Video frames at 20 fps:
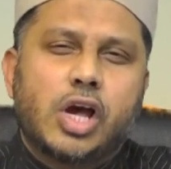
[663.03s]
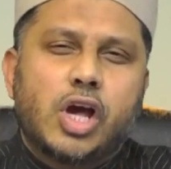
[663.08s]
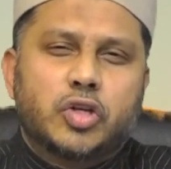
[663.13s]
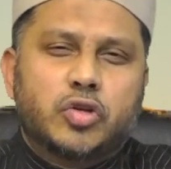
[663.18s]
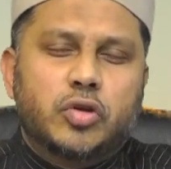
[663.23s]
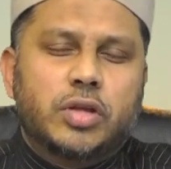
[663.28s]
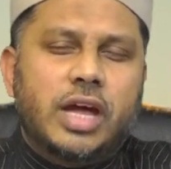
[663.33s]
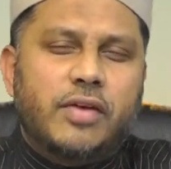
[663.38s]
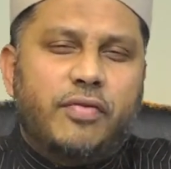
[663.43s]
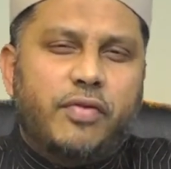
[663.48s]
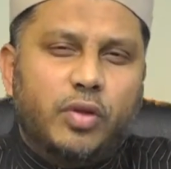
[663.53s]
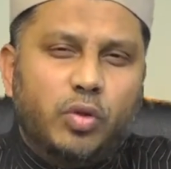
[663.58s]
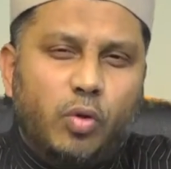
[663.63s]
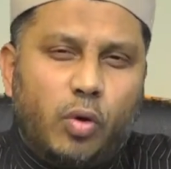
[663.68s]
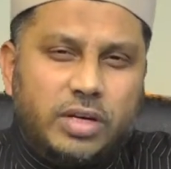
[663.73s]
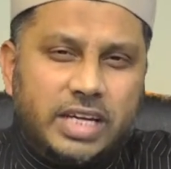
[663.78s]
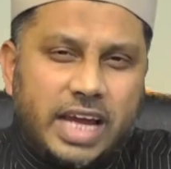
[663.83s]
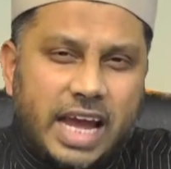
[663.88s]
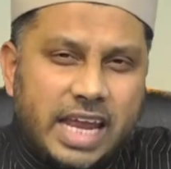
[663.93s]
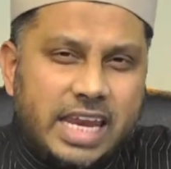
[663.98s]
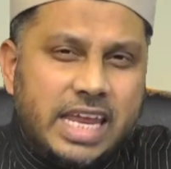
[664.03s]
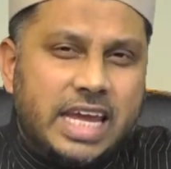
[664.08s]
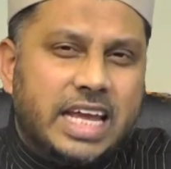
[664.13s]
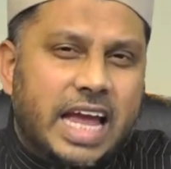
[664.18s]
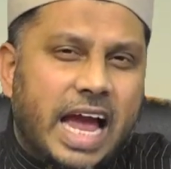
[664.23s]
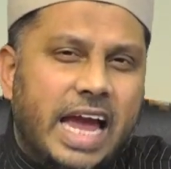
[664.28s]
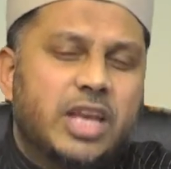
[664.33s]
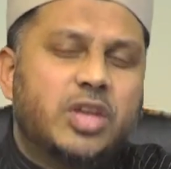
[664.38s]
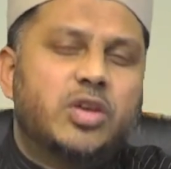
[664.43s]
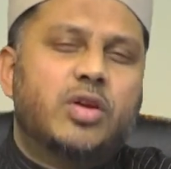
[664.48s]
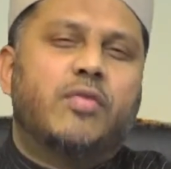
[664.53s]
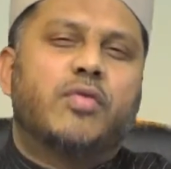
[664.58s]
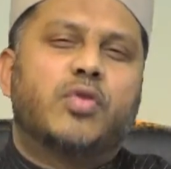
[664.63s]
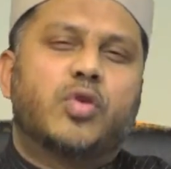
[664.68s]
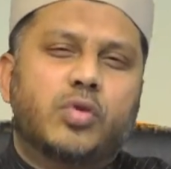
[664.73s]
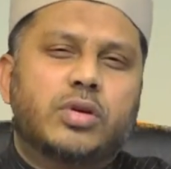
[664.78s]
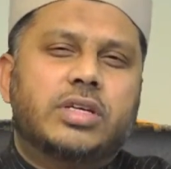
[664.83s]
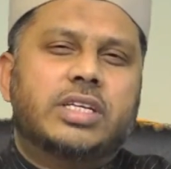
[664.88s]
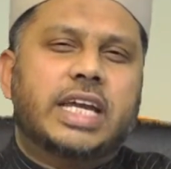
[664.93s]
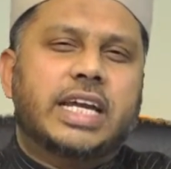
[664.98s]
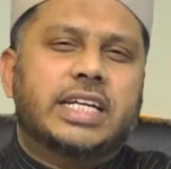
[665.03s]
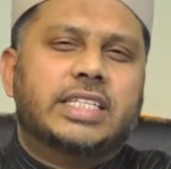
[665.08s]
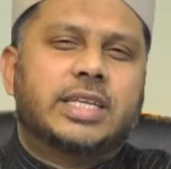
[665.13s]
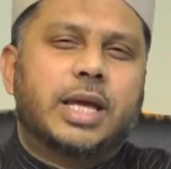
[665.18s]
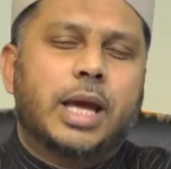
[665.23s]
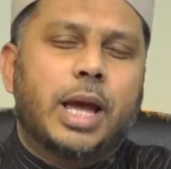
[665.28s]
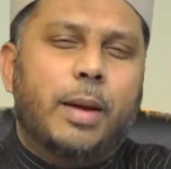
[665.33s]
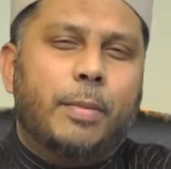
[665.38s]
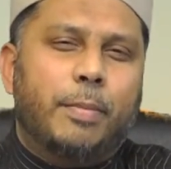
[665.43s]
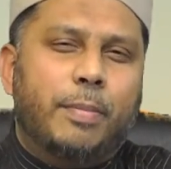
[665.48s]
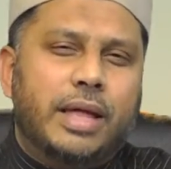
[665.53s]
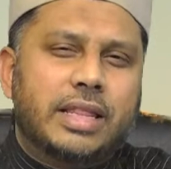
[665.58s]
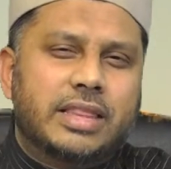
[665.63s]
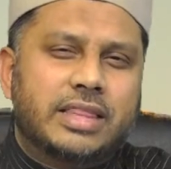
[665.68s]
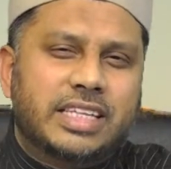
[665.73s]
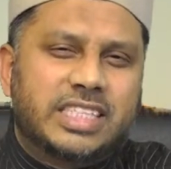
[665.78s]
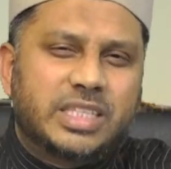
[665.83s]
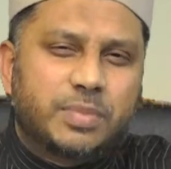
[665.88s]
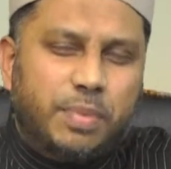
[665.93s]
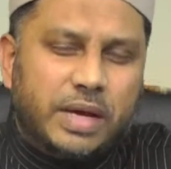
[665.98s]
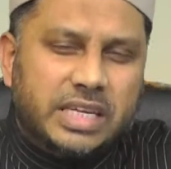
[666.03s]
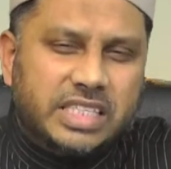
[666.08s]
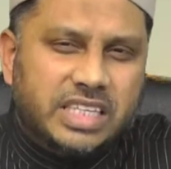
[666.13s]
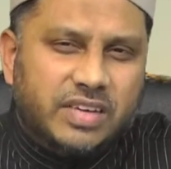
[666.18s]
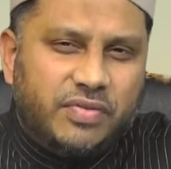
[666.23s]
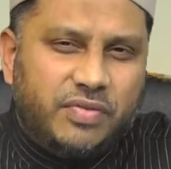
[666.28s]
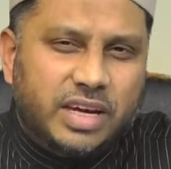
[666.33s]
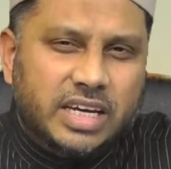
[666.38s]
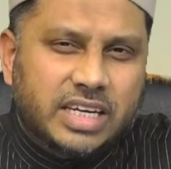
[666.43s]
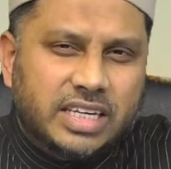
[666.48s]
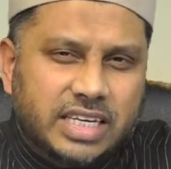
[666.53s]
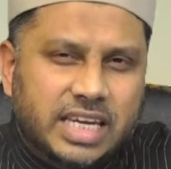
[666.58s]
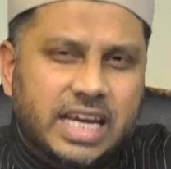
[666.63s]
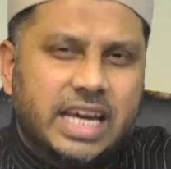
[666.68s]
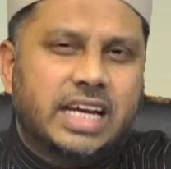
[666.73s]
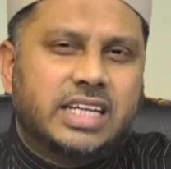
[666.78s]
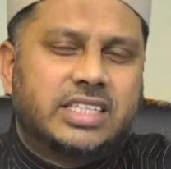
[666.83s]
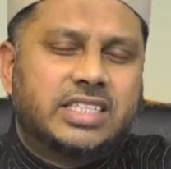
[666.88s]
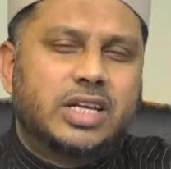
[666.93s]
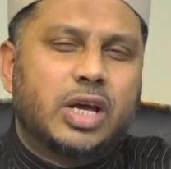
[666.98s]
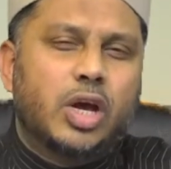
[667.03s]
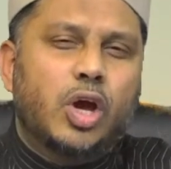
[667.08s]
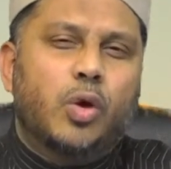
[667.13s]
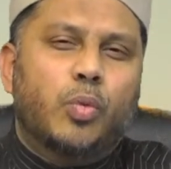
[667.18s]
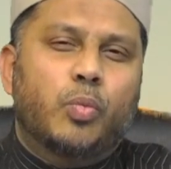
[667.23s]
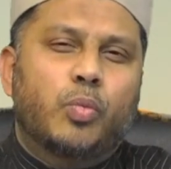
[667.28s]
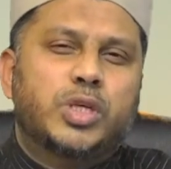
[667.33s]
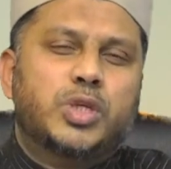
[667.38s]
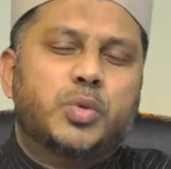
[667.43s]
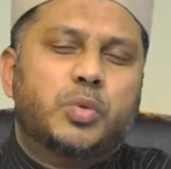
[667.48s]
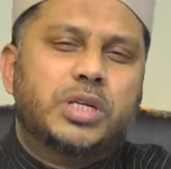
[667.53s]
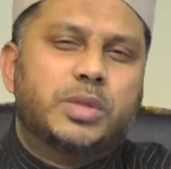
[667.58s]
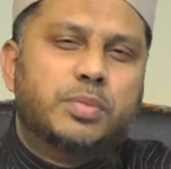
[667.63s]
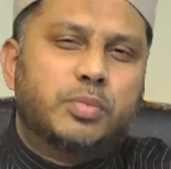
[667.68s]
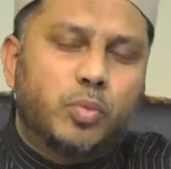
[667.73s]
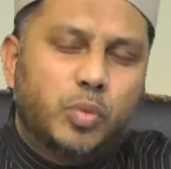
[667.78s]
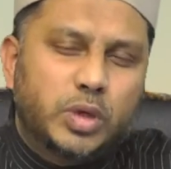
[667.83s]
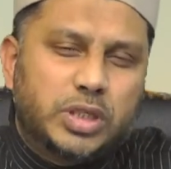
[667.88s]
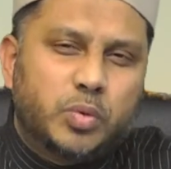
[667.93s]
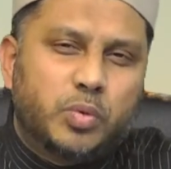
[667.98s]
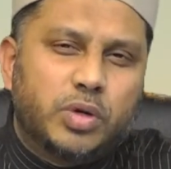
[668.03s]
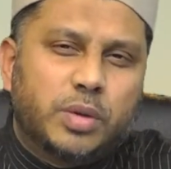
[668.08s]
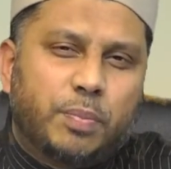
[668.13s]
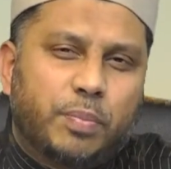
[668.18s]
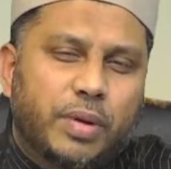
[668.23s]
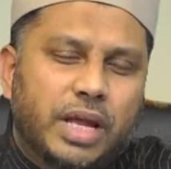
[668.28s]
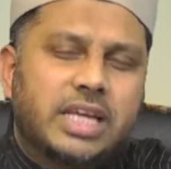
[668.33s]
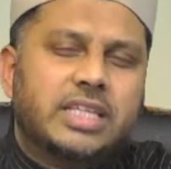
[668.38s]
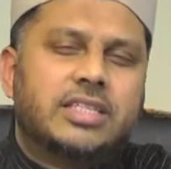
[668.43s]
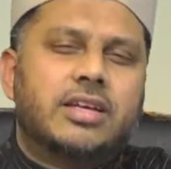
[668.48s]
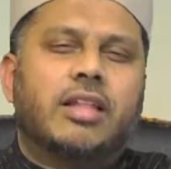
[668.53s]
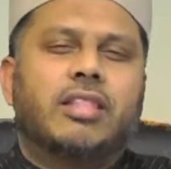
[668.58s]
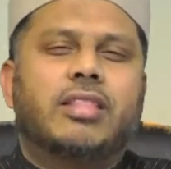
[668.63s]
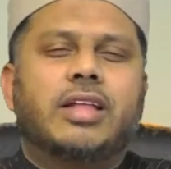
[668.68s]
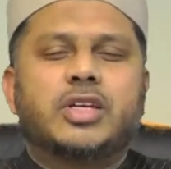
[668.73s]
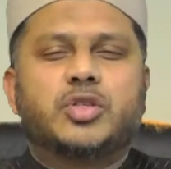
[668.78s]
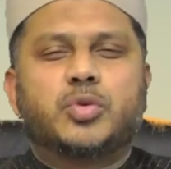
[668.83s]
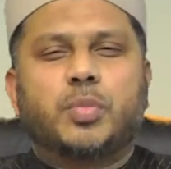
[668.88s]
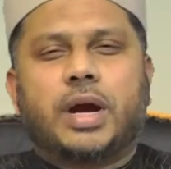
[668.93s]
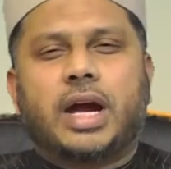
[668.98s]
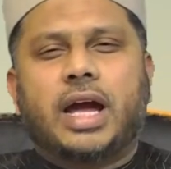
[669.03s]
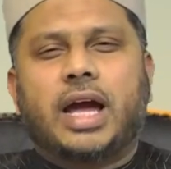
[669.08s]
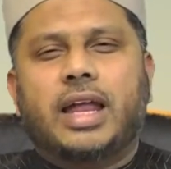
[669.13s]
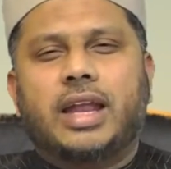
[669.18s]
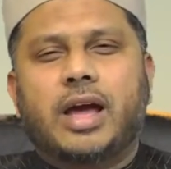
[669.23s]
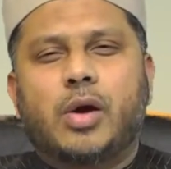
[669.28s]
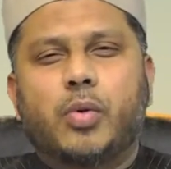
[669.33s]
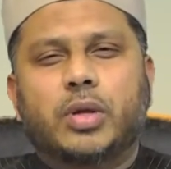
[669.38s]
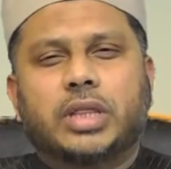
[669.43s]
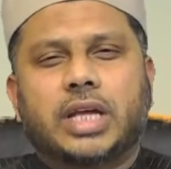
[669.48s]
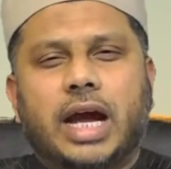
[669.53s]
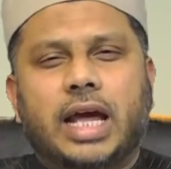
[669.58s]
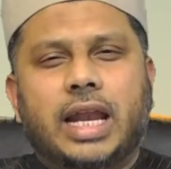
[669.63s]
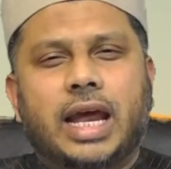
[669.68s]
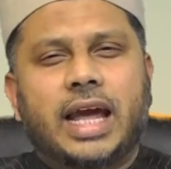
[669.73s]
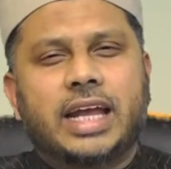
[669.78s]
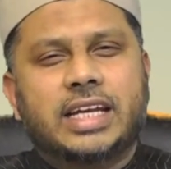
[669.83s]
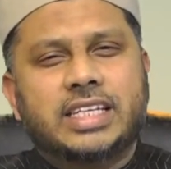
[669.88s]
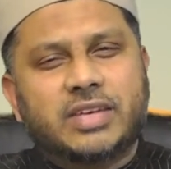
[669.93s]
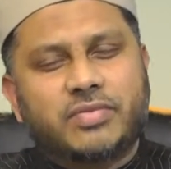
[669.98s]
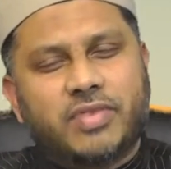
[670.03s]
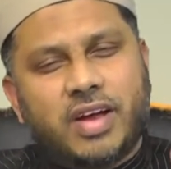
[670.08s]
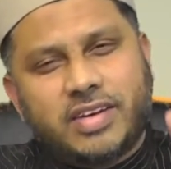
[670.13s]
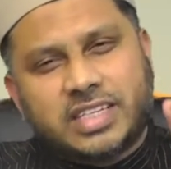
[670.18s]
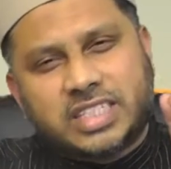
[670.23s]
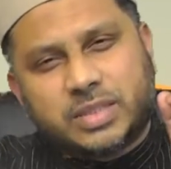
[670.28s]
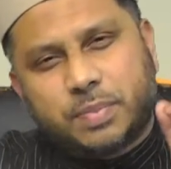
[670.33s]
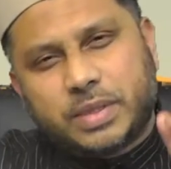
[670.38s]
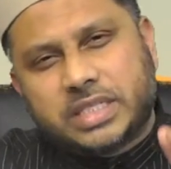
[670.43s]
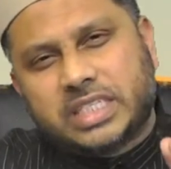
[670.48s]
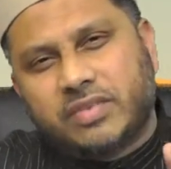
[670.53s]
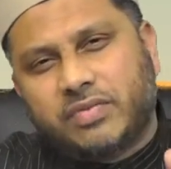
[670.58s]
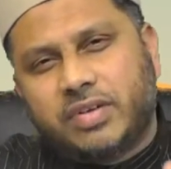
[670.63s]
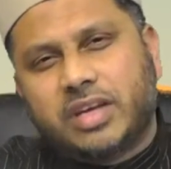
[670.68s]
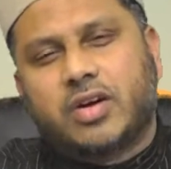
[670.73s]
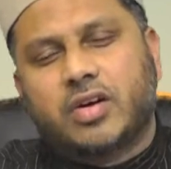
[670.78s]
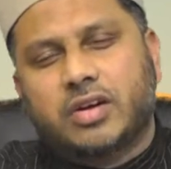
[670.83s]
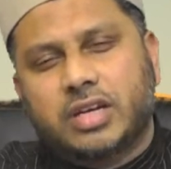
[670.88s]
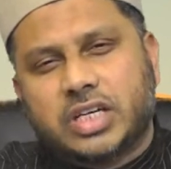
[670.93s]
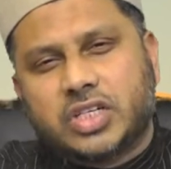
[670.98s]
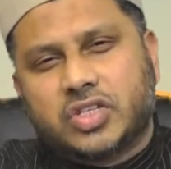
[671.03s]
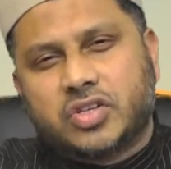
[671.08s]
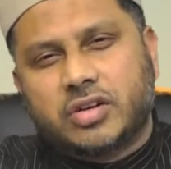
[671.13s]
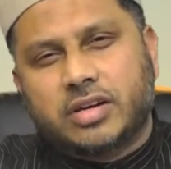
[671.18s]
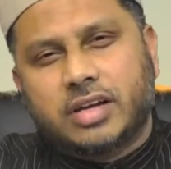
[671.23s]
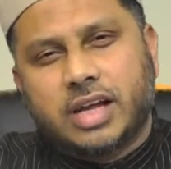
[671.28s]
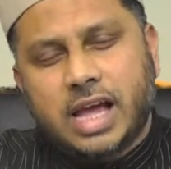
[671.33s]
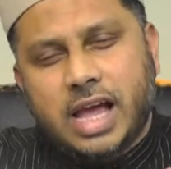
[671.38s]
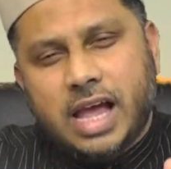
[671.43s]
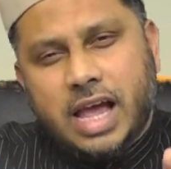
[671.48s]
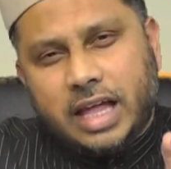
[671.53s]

So therefore, not any kind of good deeds, but the specific deeds which would, which would please Allah subhanahu wa ta'ala. It is a very specific condition.